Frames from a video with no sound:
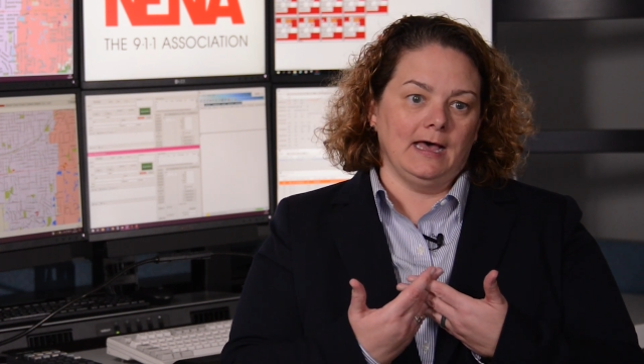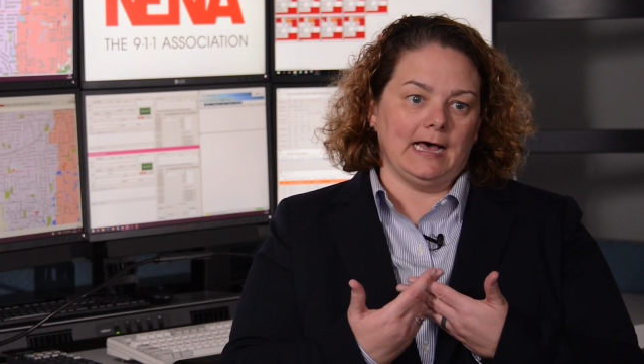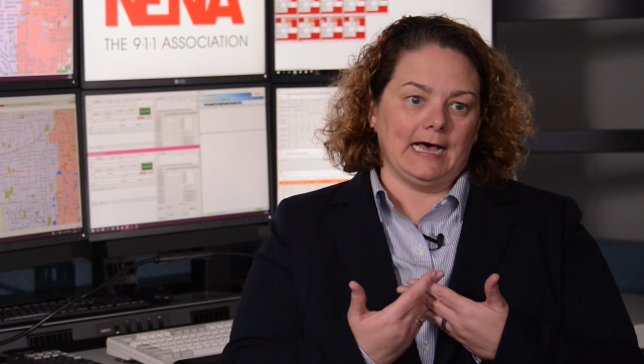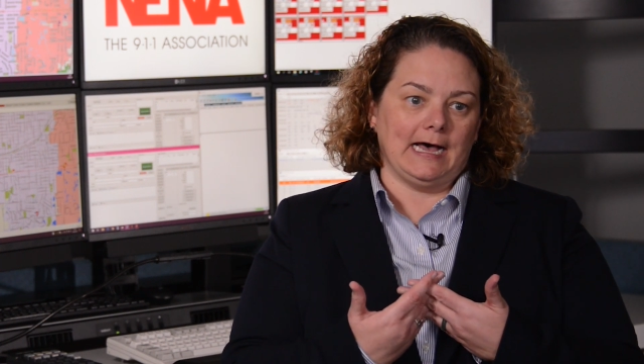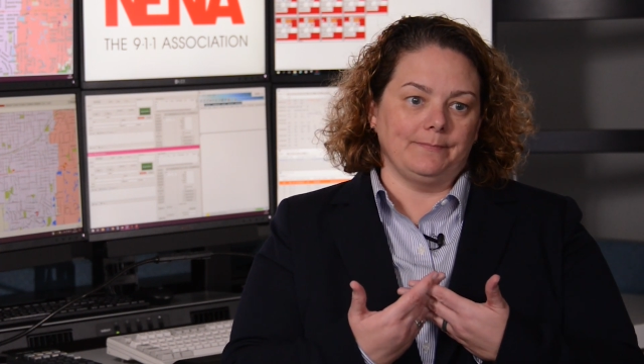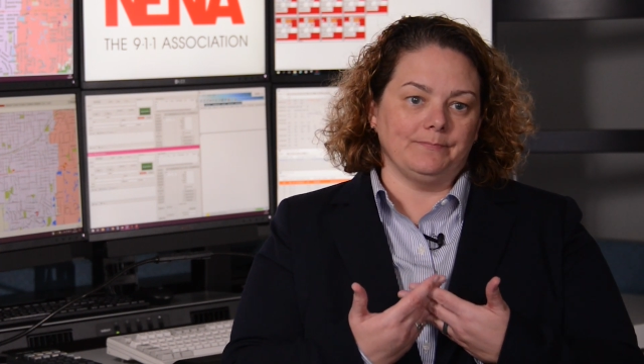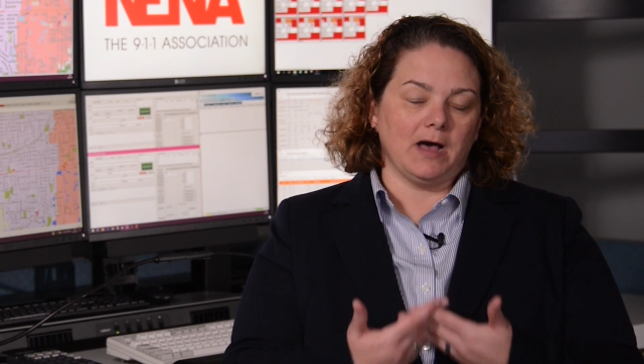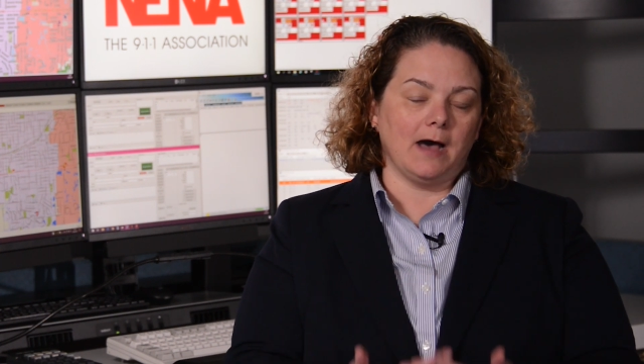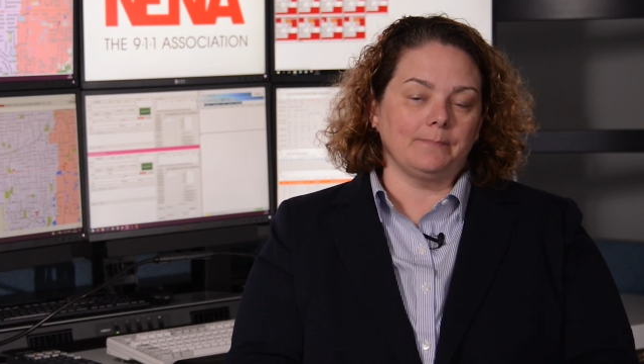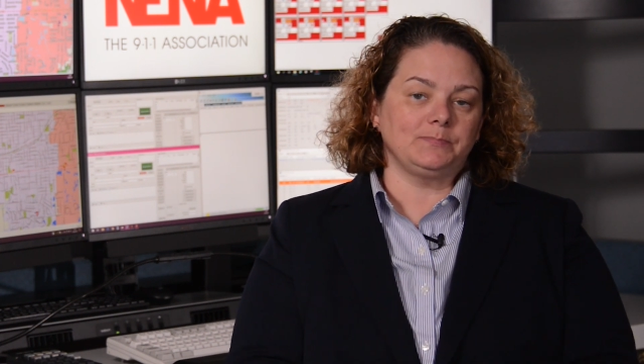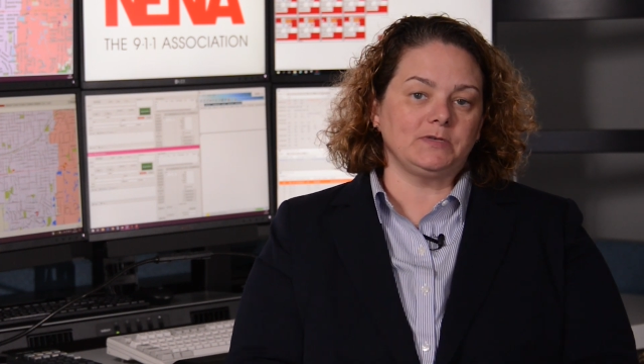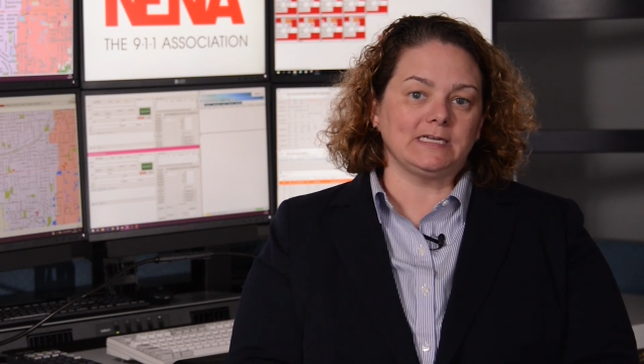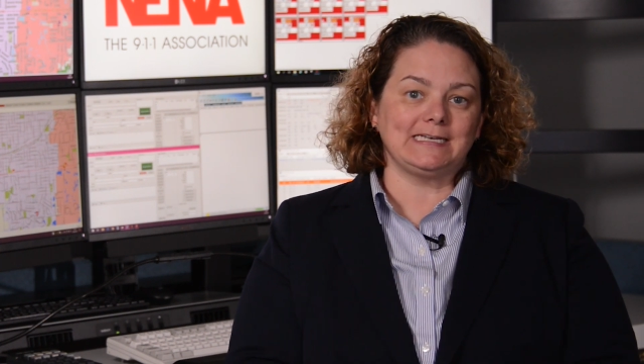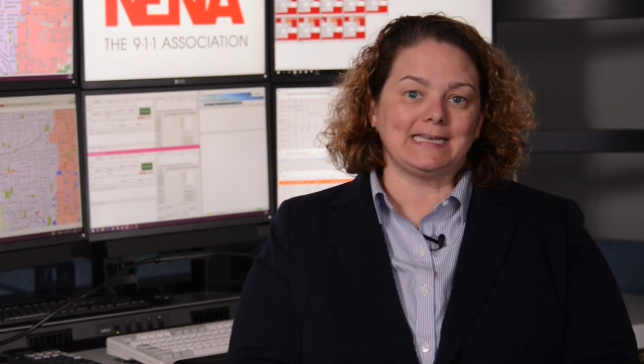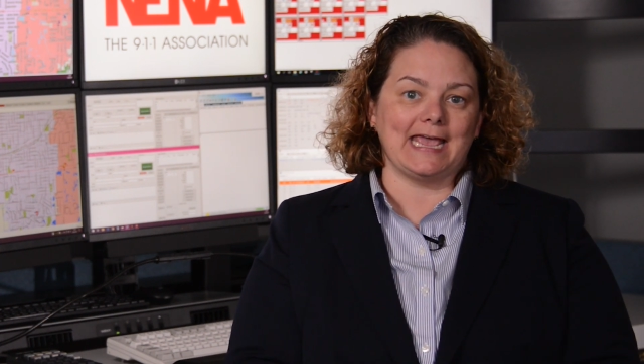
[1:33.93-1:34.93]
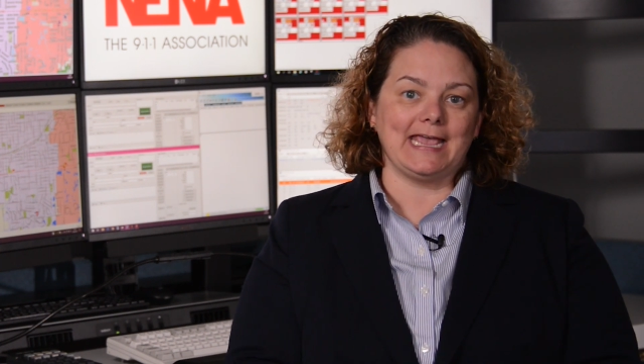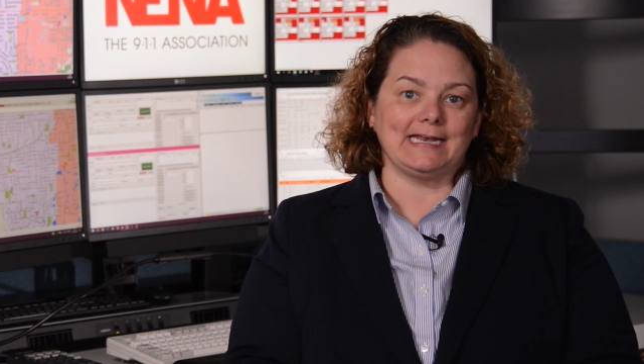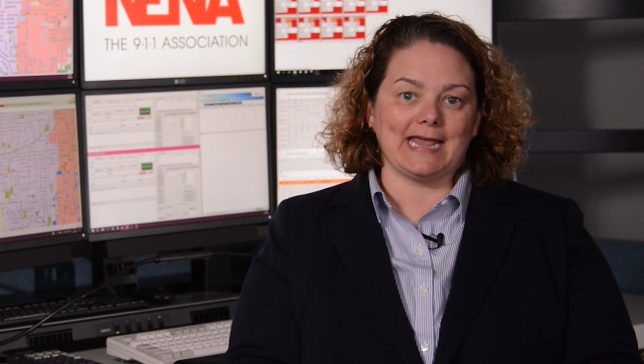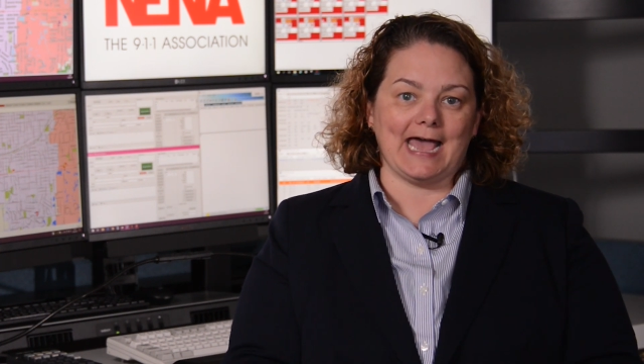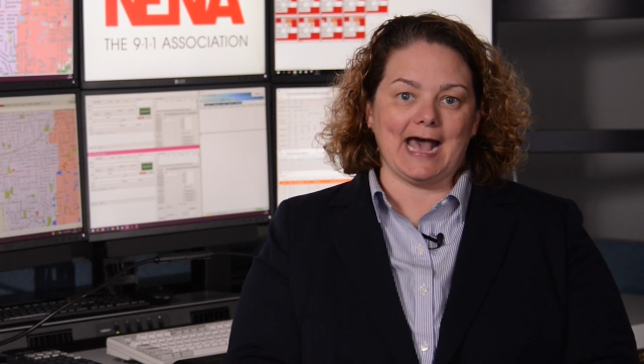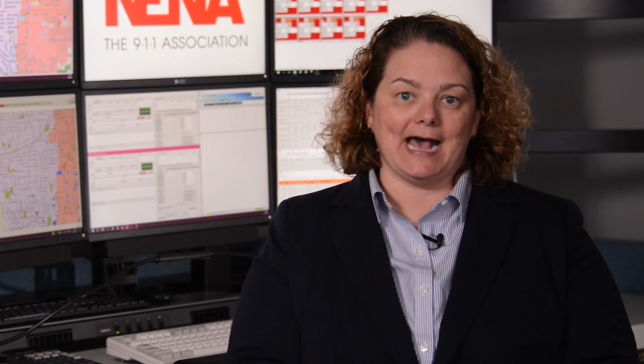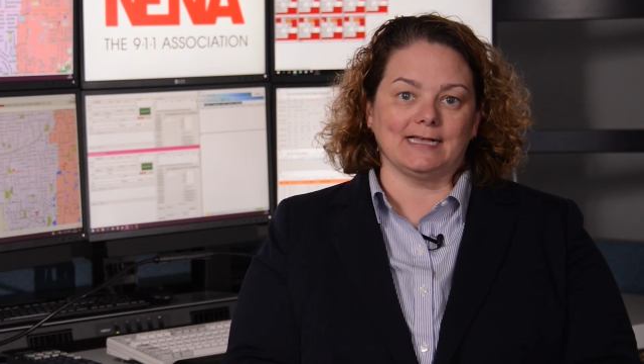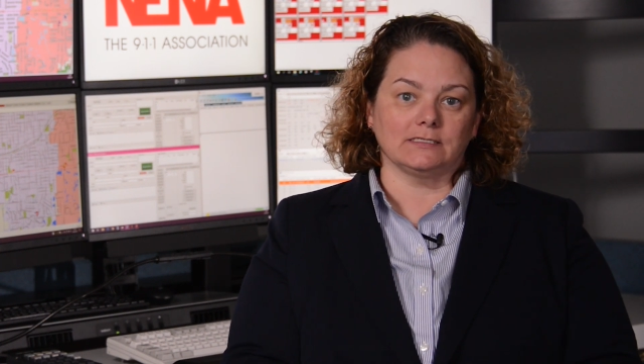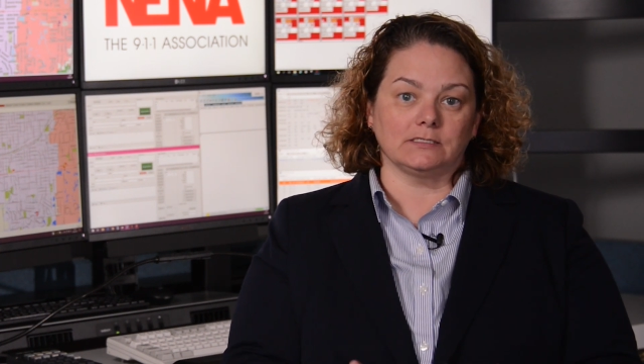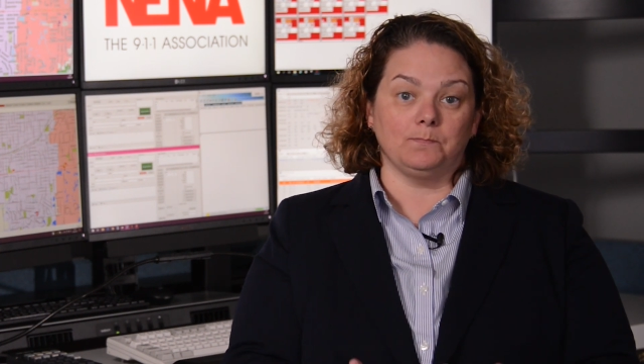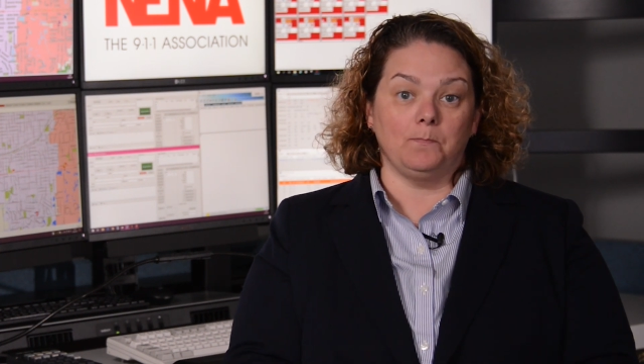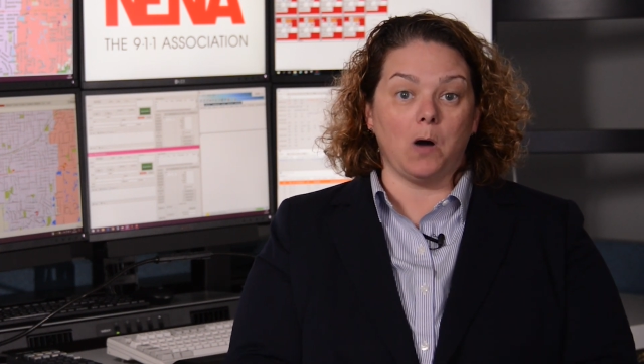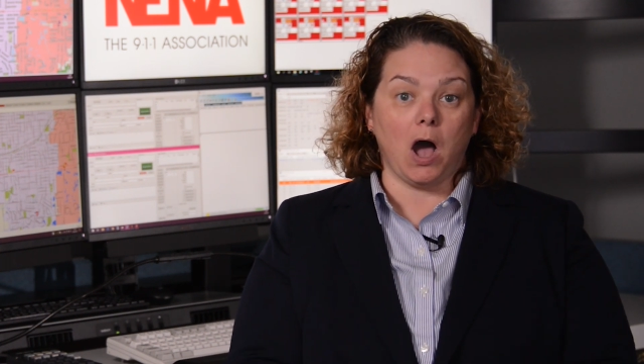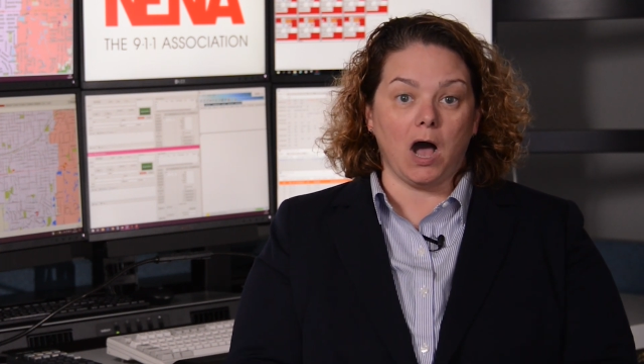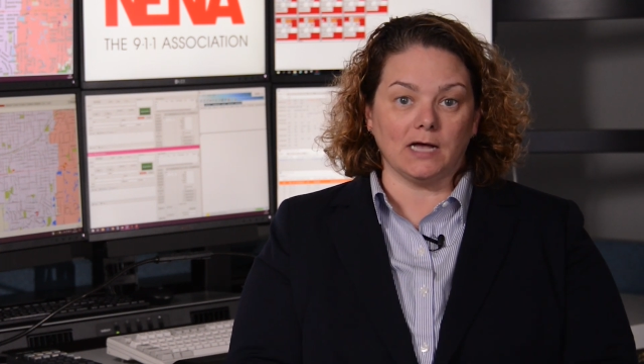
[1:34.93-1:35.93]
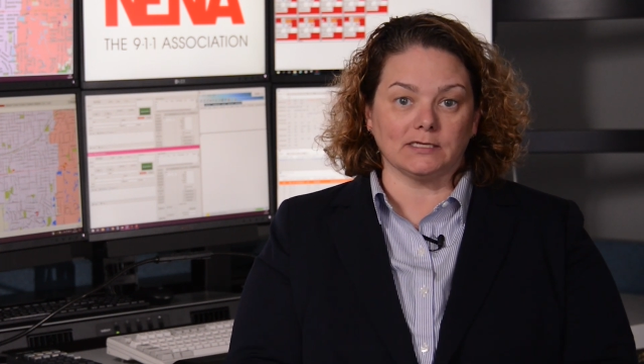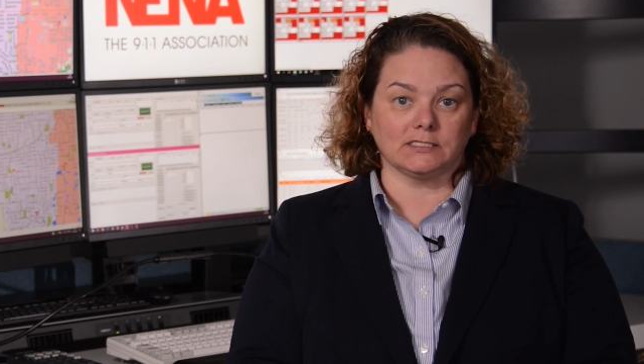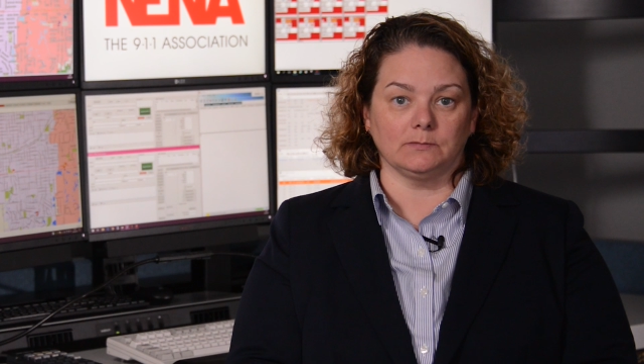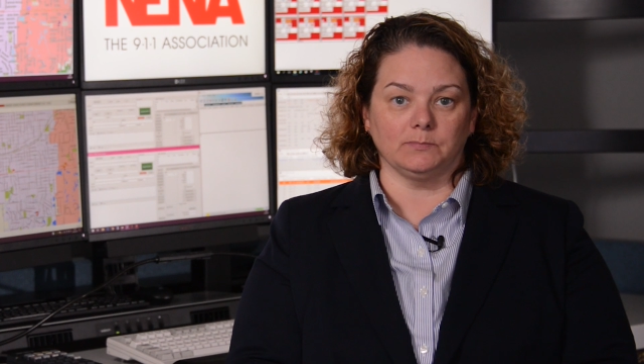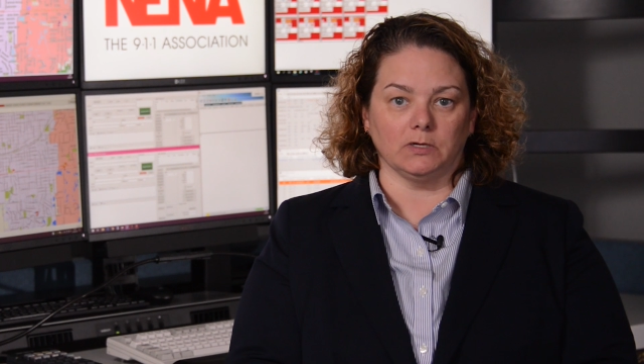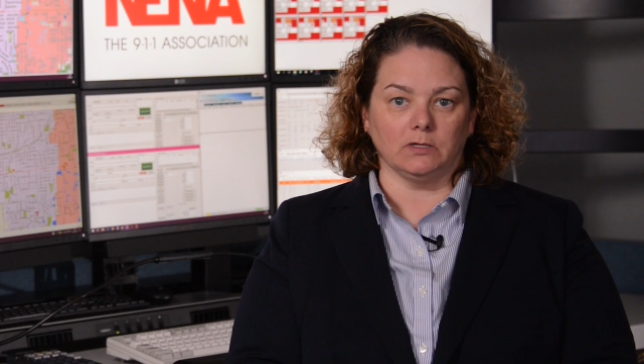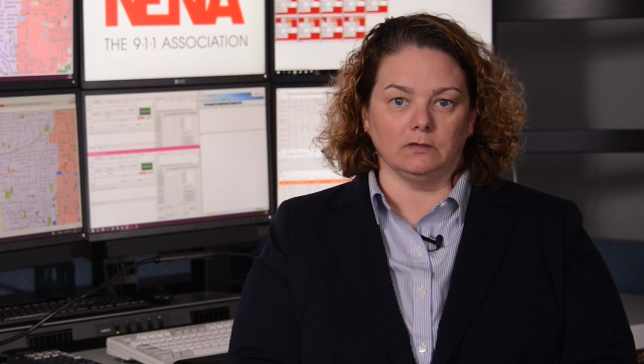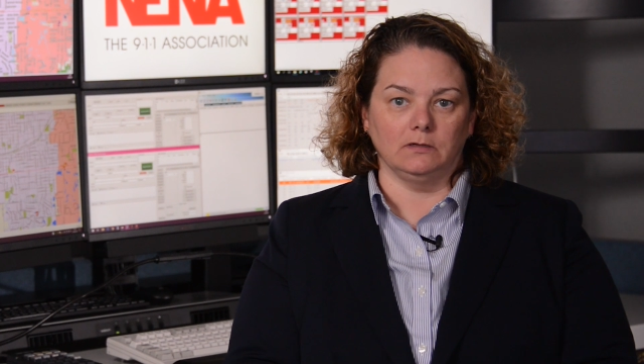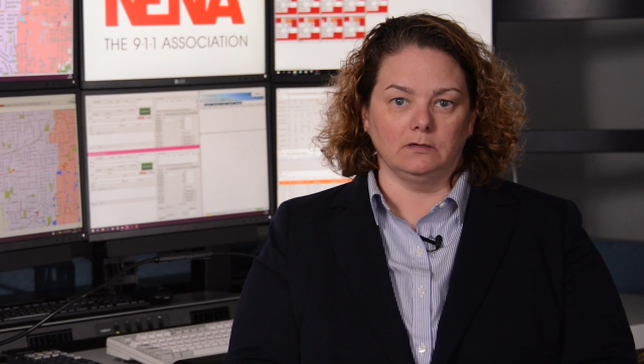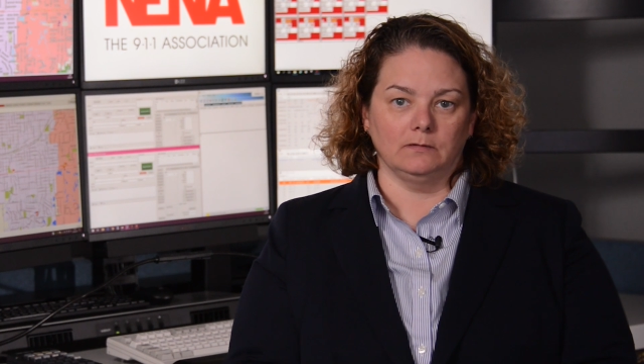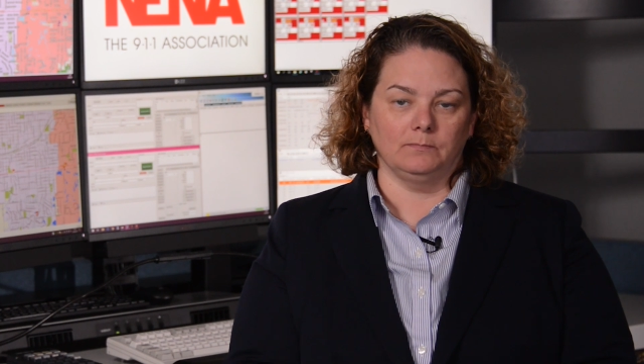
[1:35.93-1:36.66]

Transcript: up-to-date as possible,